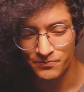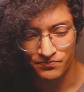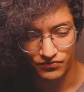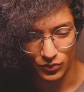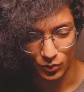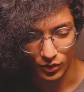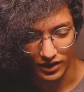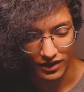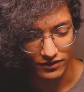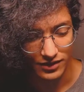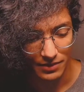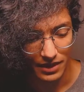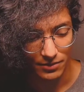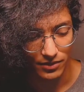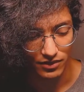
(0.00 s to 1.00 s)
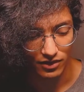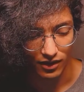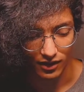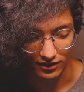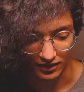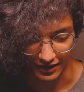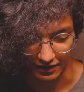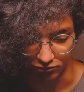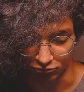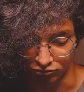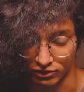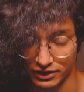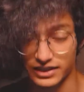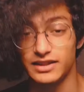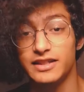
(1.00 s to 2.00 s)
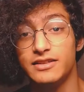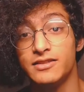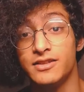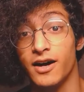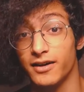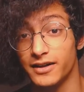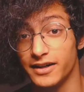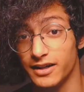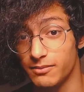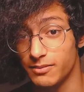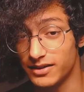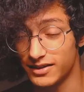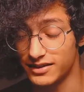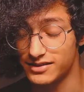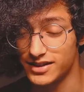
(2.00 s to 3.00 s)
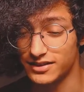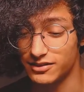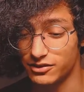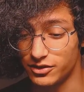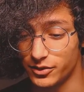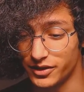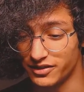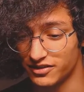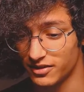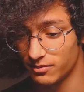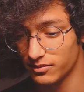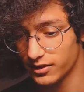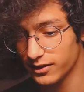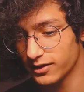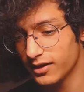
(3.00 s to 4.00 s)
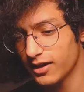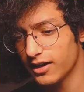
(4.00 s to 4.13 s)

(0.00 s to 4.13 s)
Whenever people are really talking about Nintendo doing something,